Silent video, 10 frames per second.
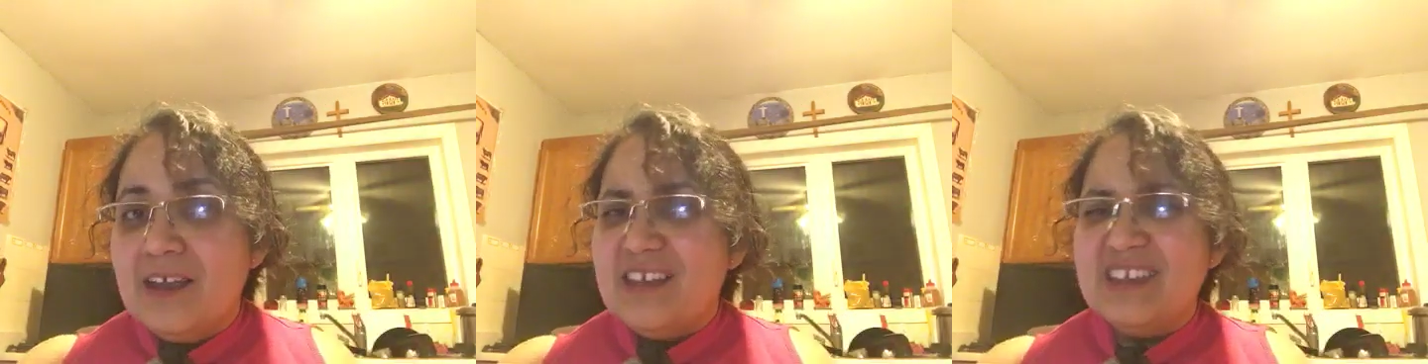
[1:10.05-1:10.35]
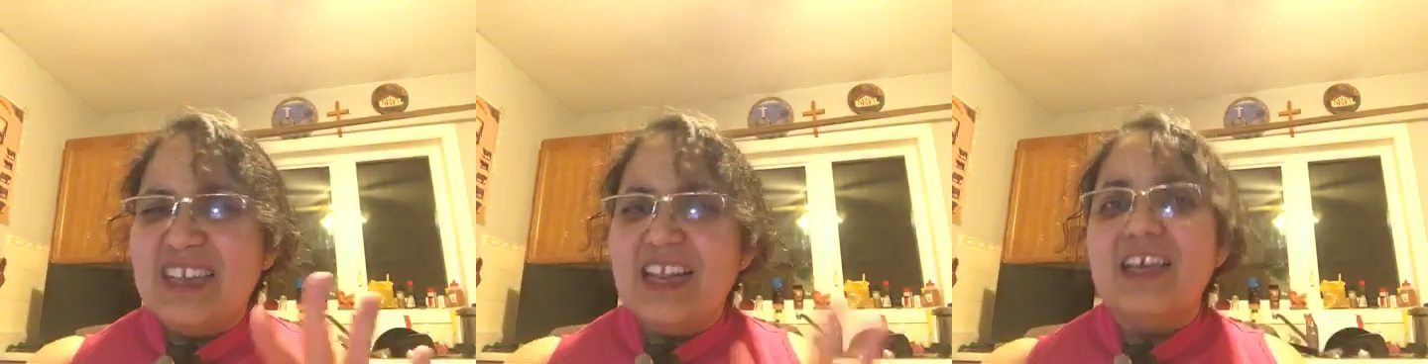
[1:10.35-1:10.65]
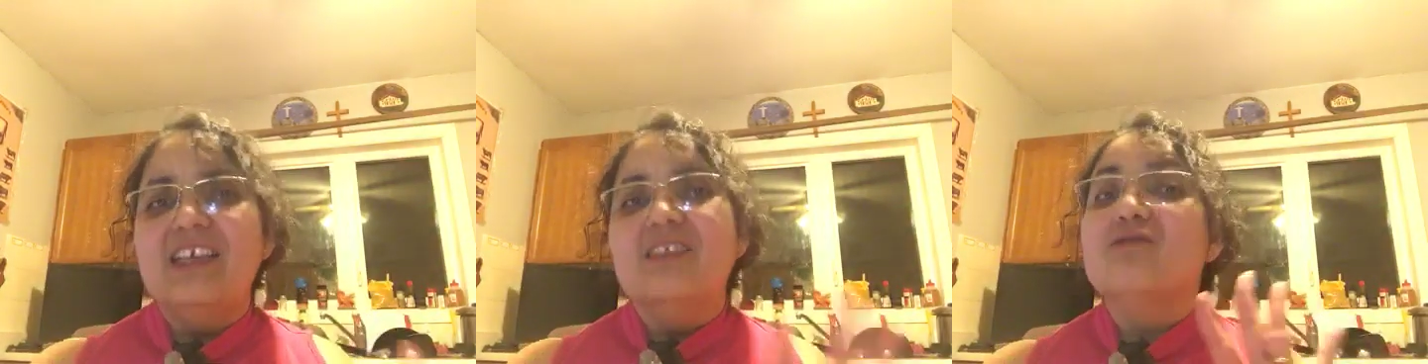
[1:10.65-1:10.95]
it's
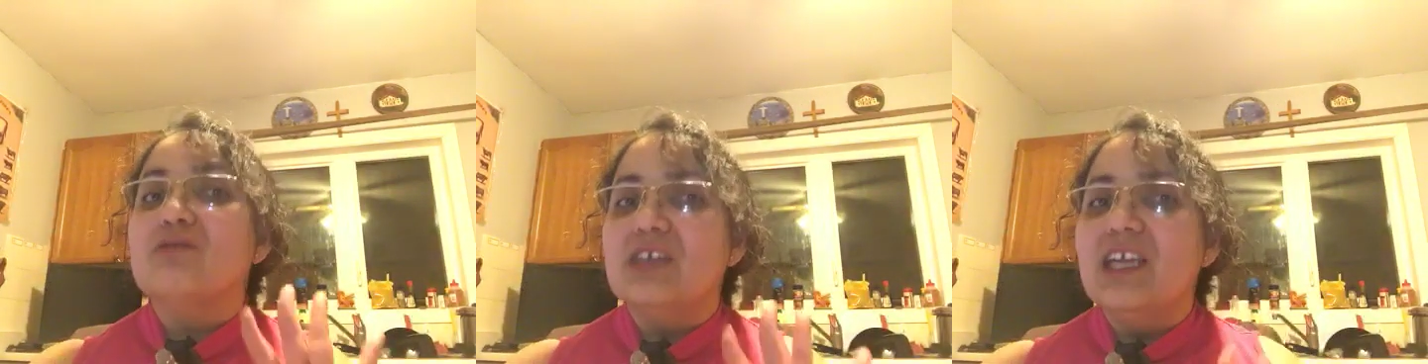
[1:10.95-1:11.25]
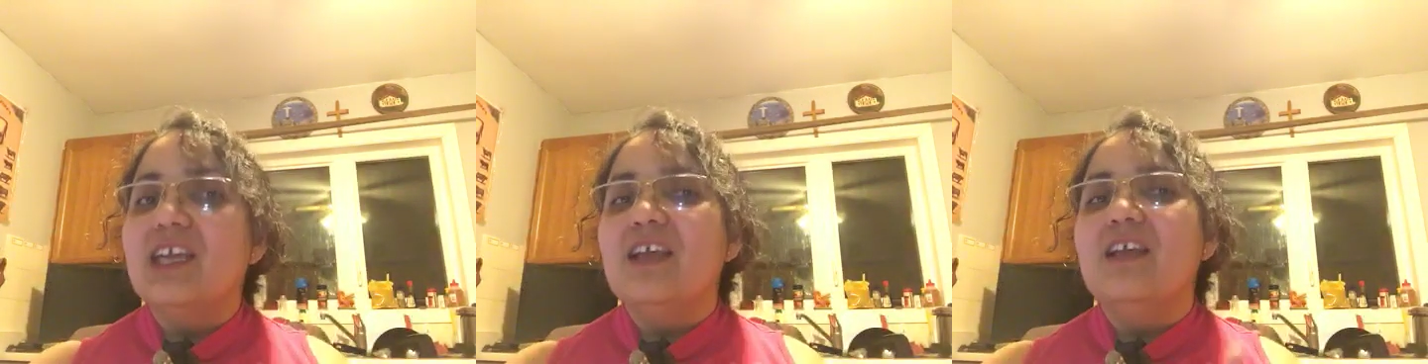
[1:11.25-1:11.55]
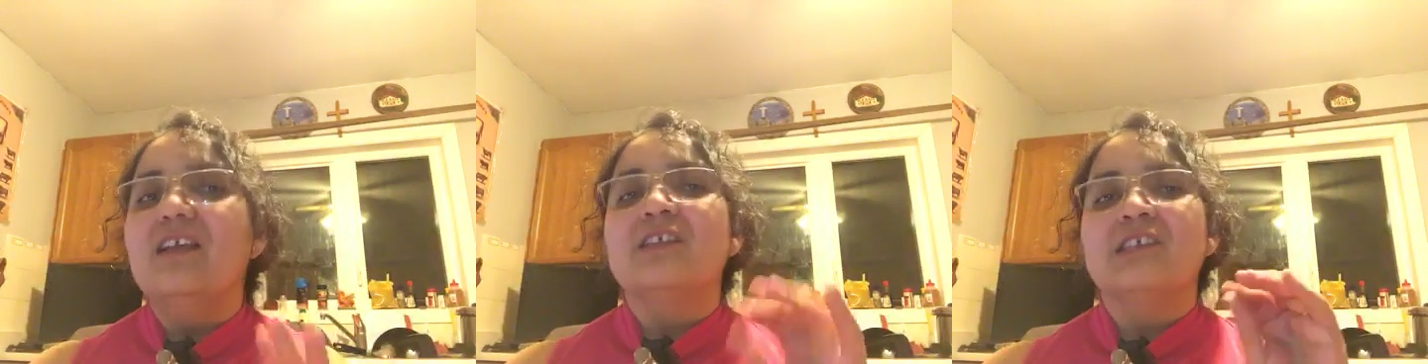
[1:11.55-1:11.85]
like
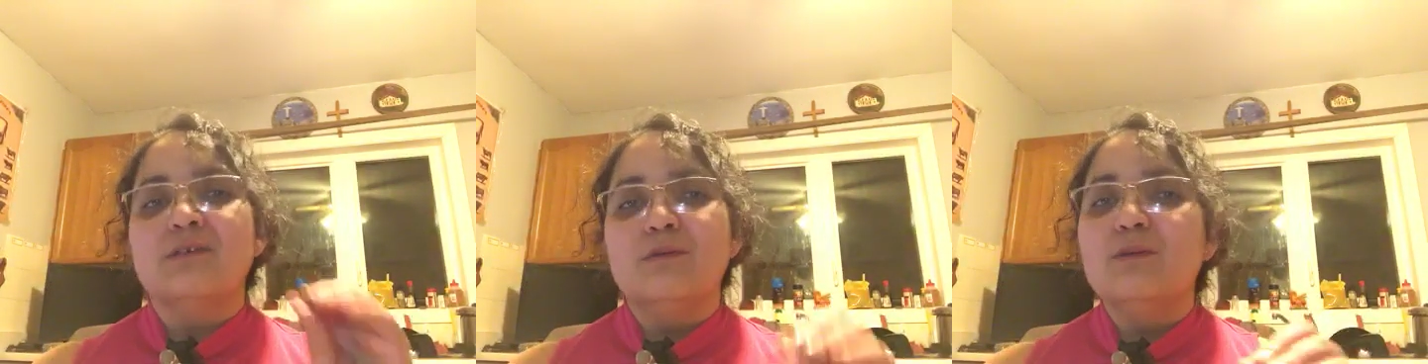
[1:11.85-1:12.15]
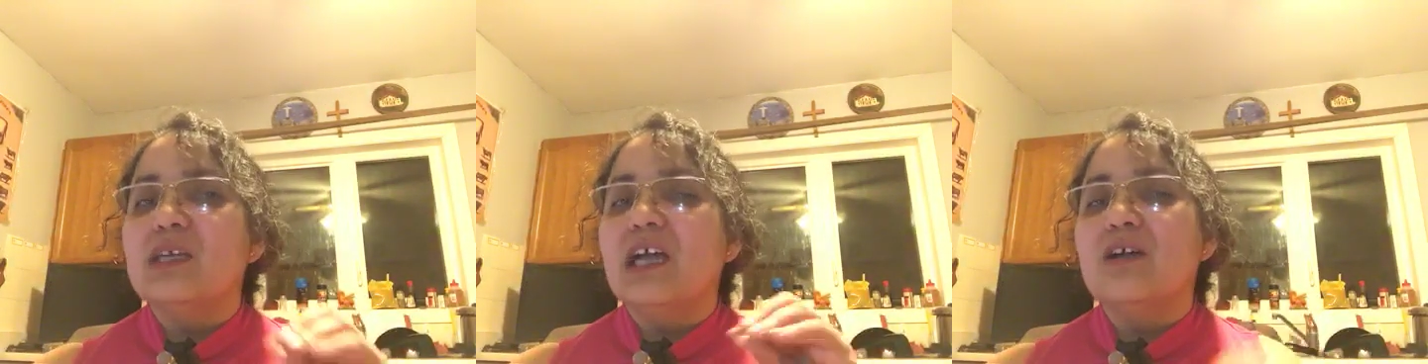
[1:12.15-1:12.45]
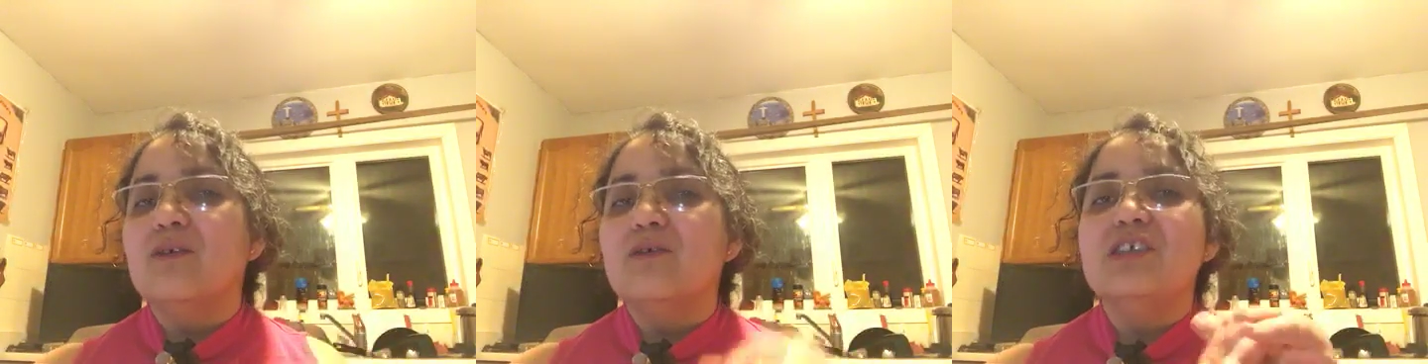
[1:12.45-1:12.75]
tricky, so we are
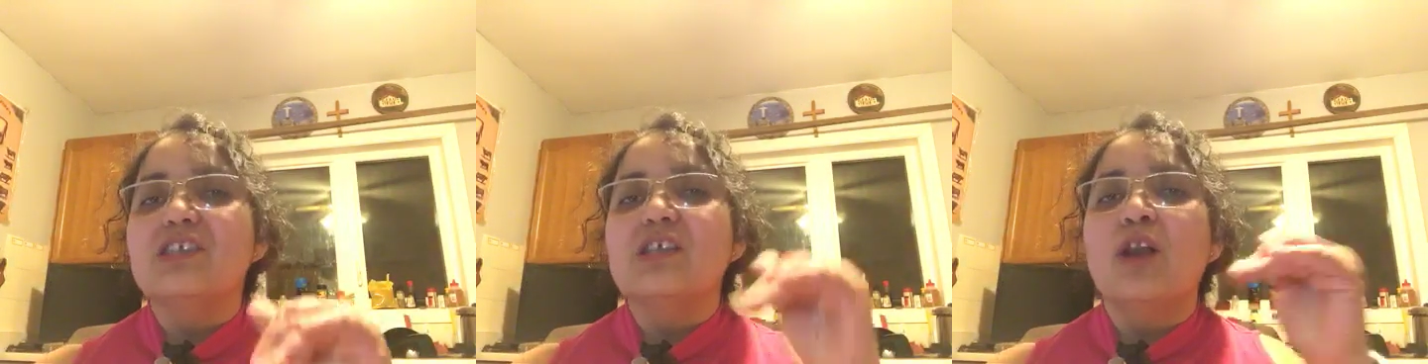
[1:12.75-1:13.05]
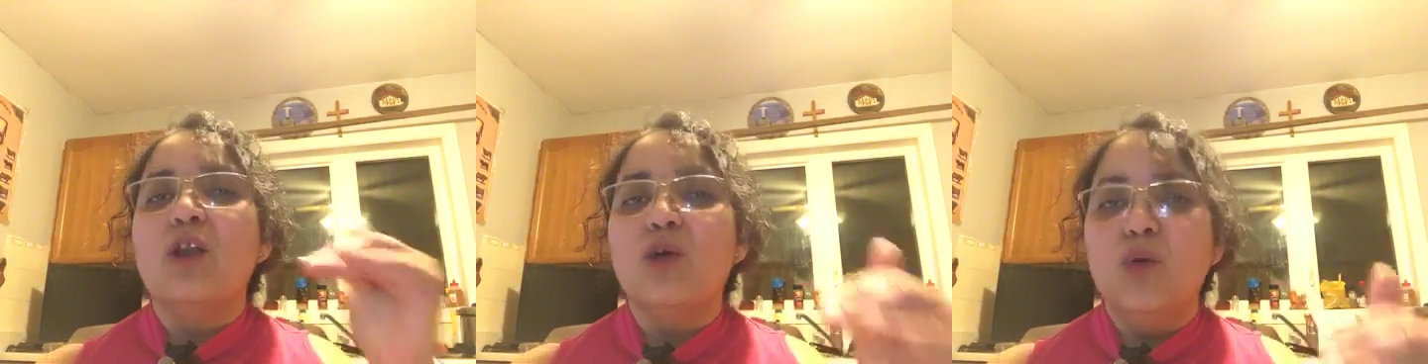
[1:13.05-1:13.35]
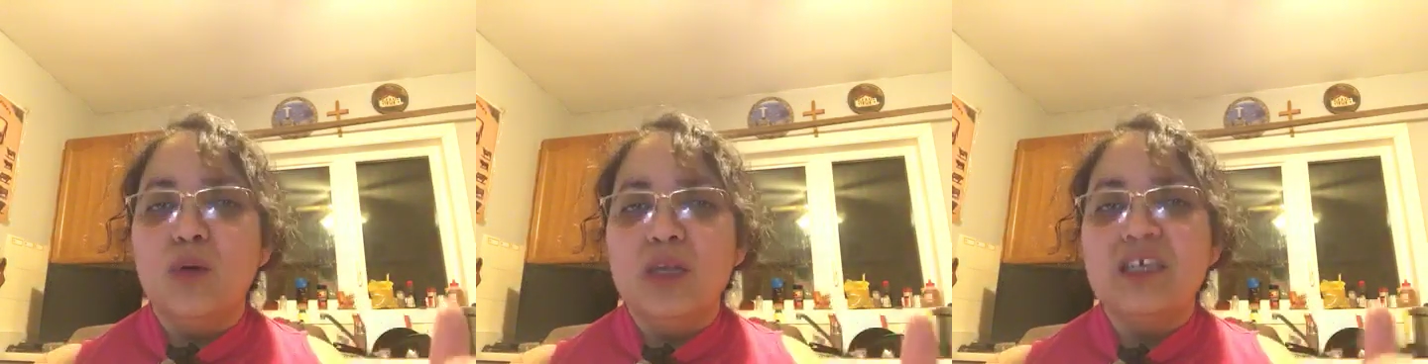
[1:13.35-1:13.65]
going
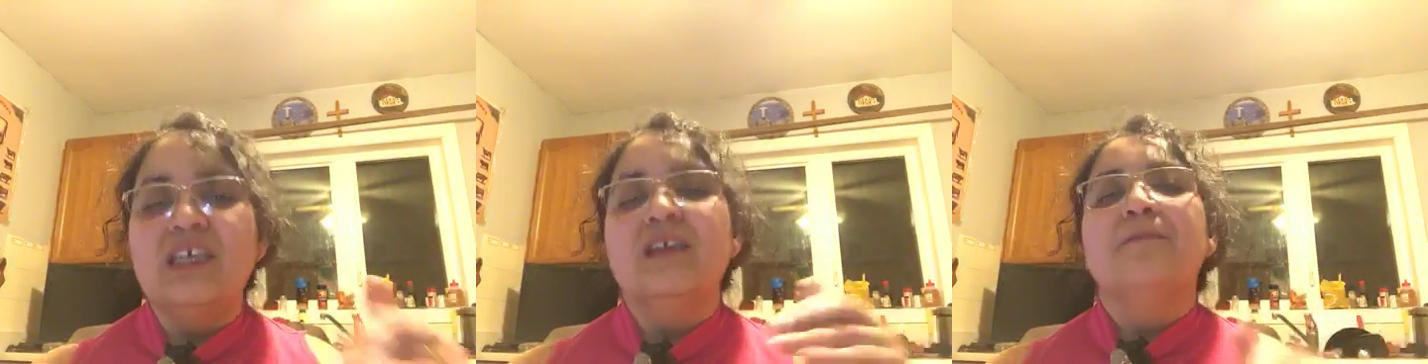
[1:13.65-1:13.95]
slowly.